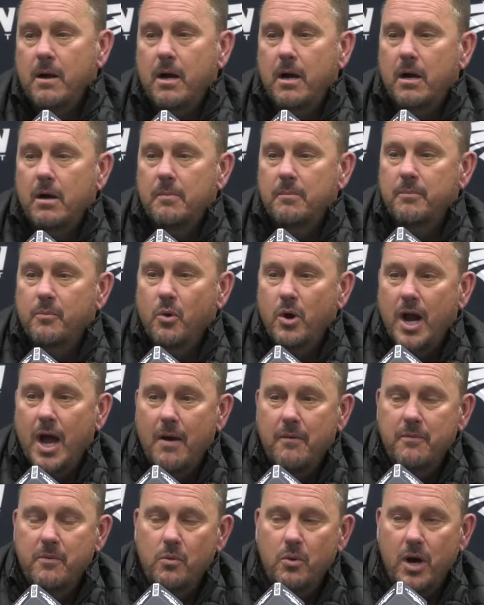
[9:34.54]
when
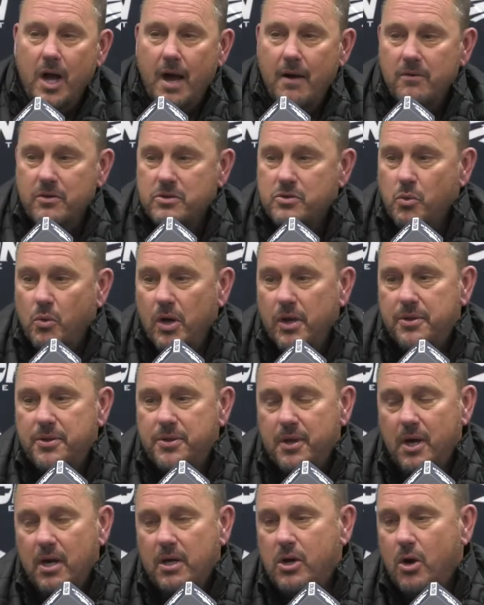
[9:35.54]
I was
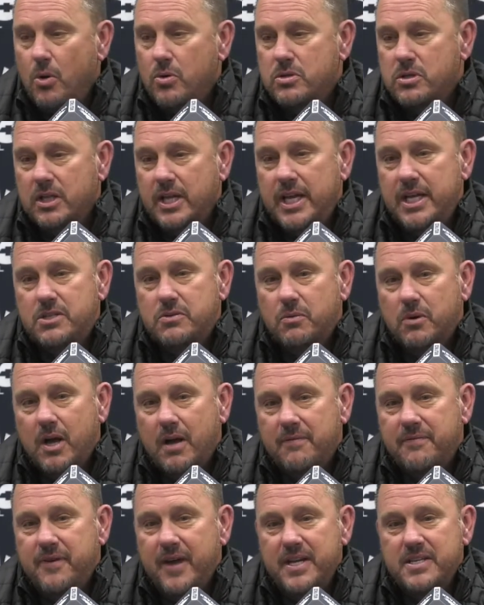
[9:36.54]
with Coach Leach and
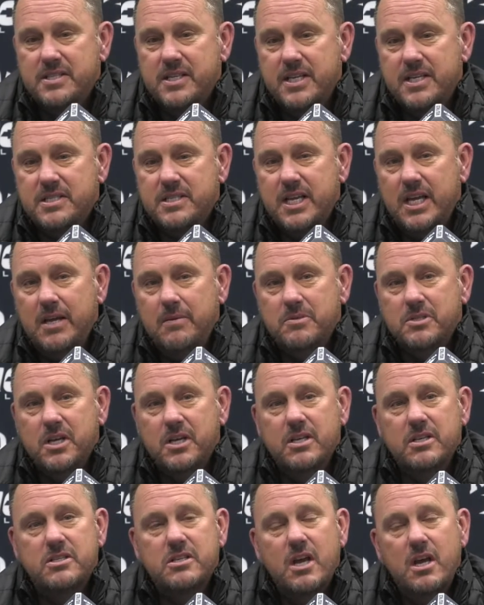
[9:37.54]
when I faced these teams
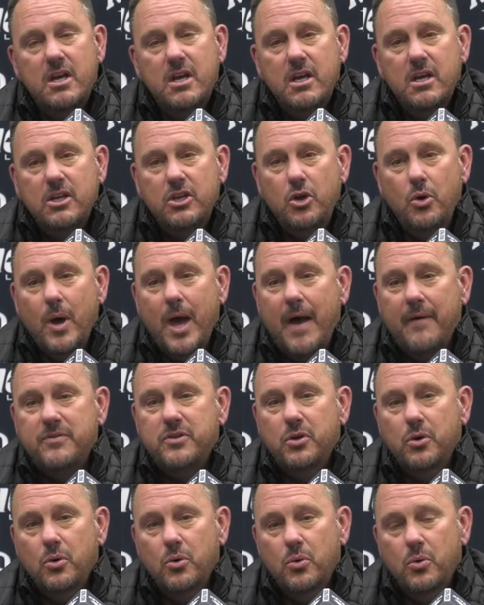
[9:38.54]
is you
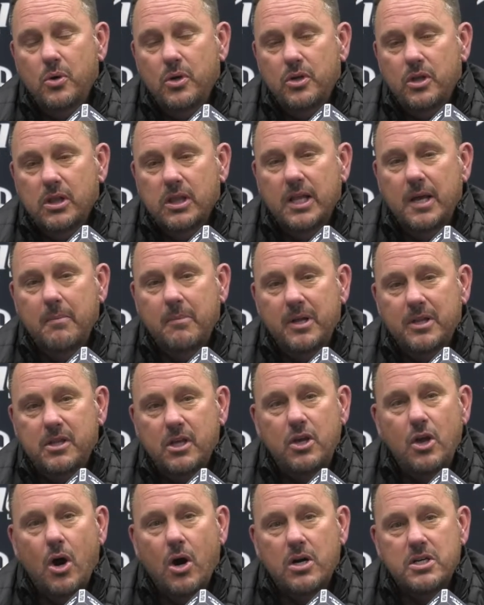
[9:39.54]
have to limit
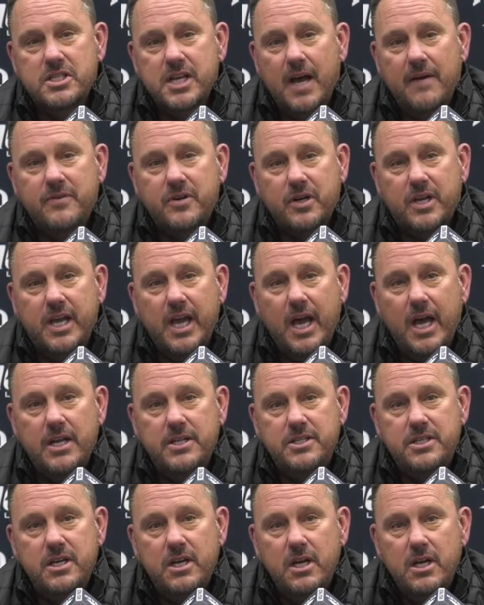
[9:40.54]
the yards after
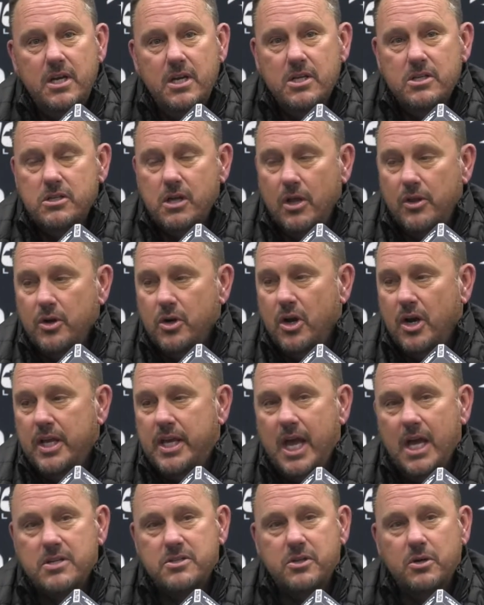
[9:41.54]
catch. So they're going
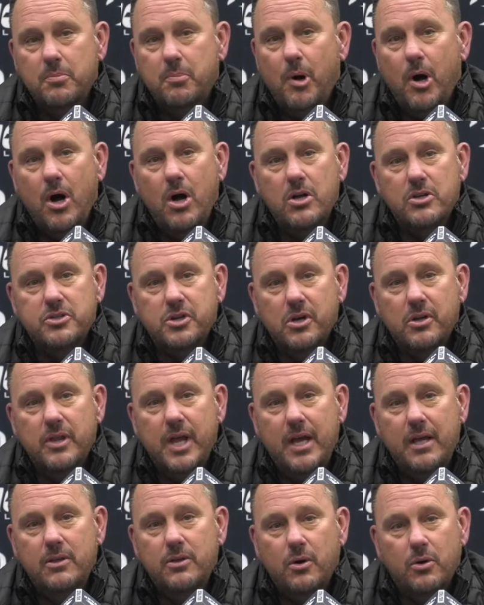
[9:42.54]
to catch their balls.
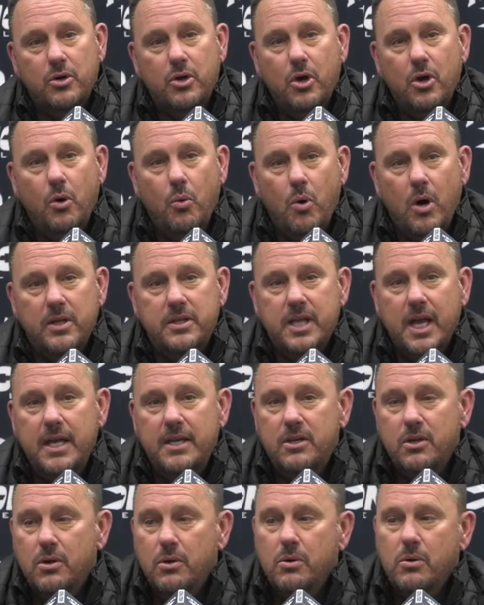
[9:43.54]
They're good at what
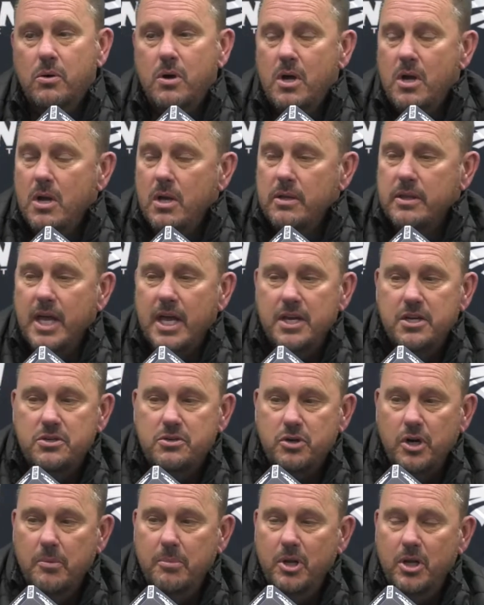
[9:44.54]
they do. They
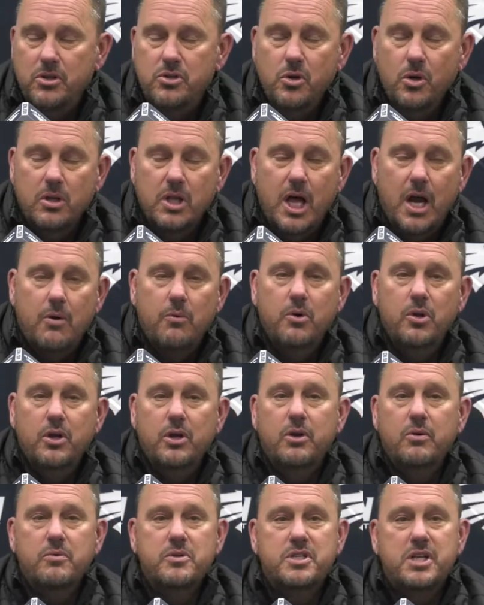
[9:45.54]
distribute it to a lot of
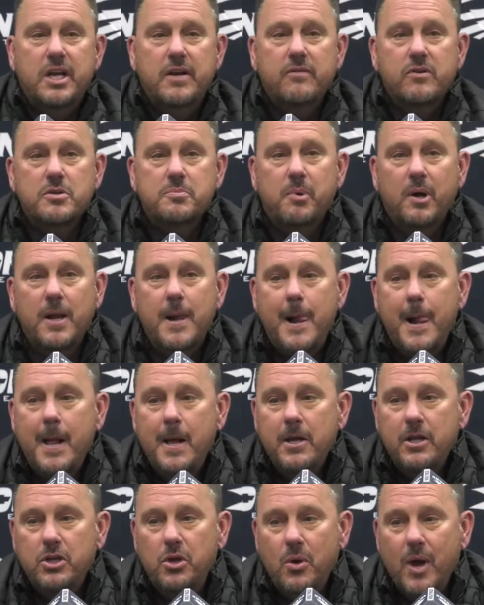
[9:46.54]
really good receivers, but
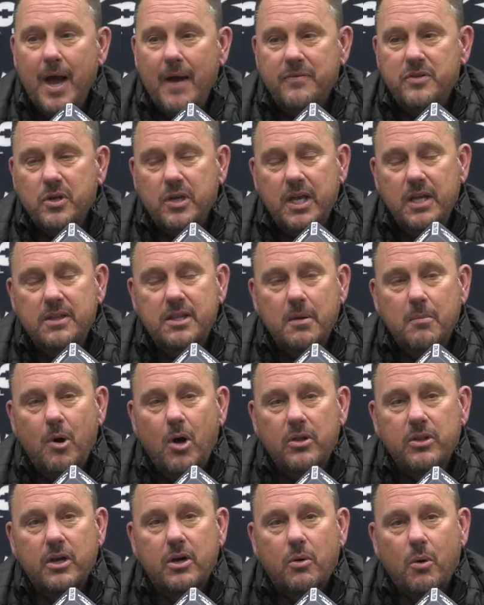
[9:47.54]
you have to get
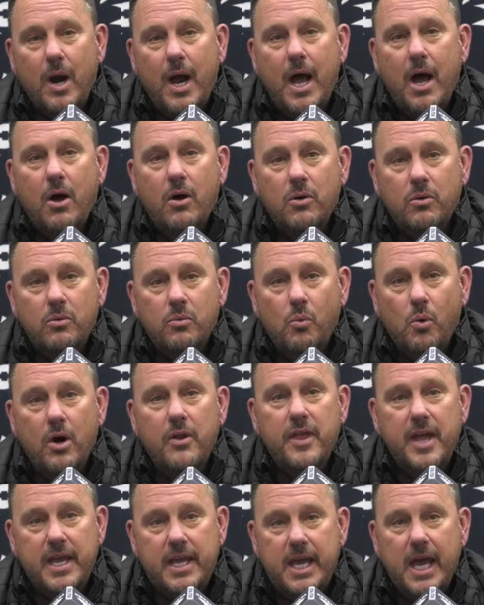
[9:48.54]
them on the ground
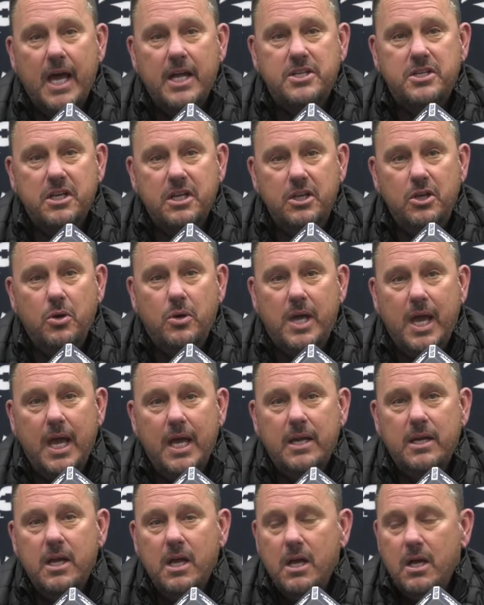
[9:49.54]
where they catch it. You
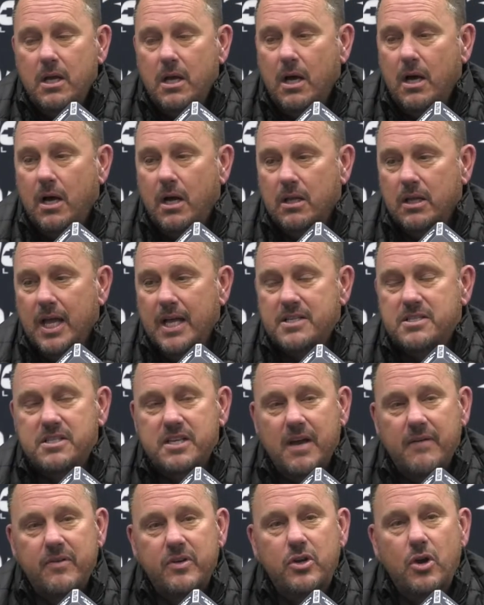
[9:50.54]
can't let
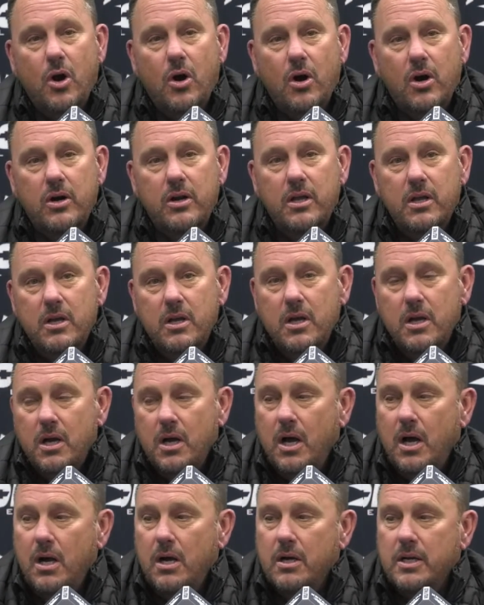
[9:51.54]
7-yard
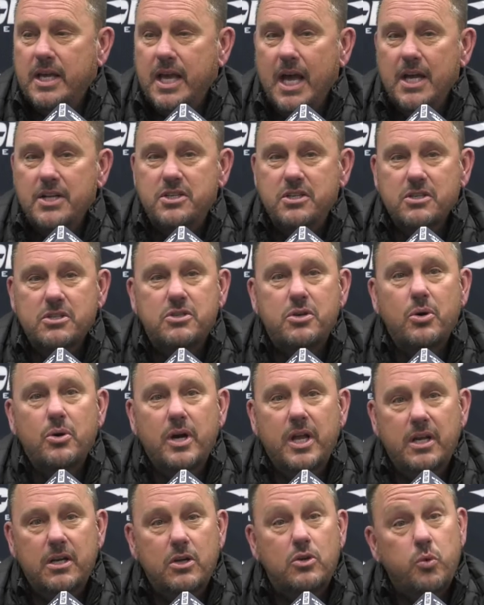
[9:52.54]
catches
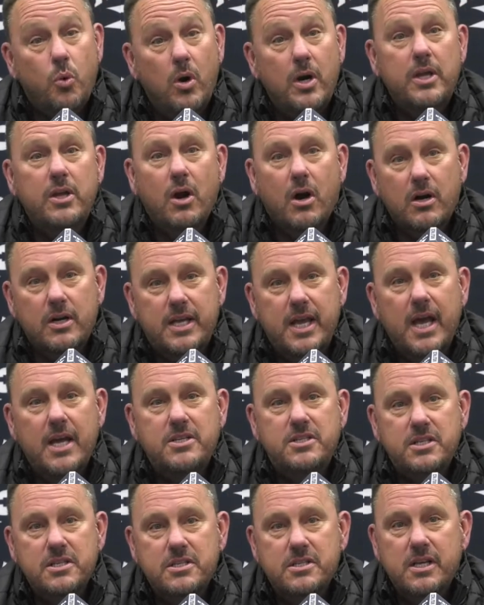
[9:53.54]
turn into 20-yard
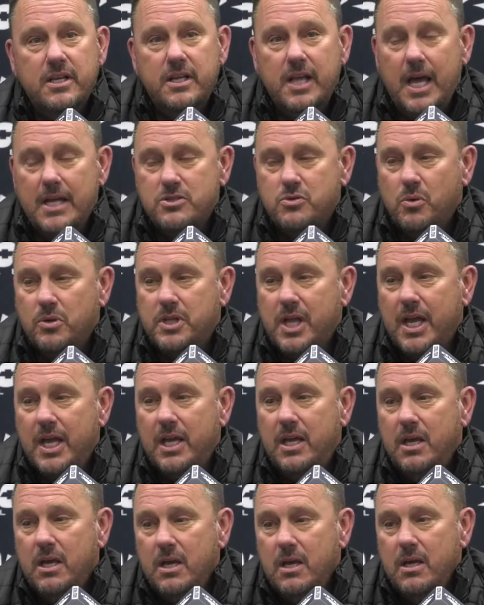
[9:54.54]
catches, and that's what
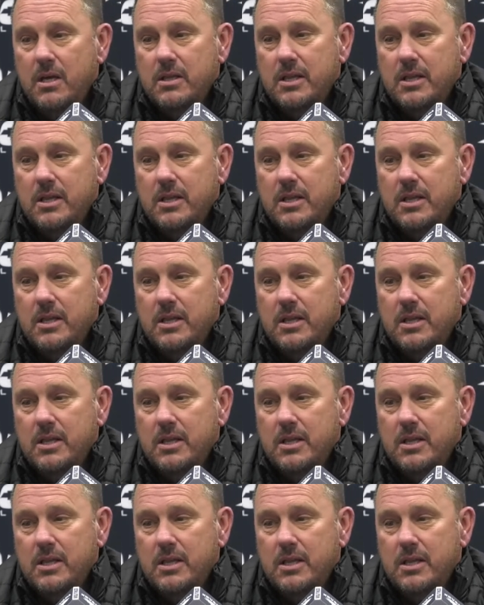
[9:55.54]
they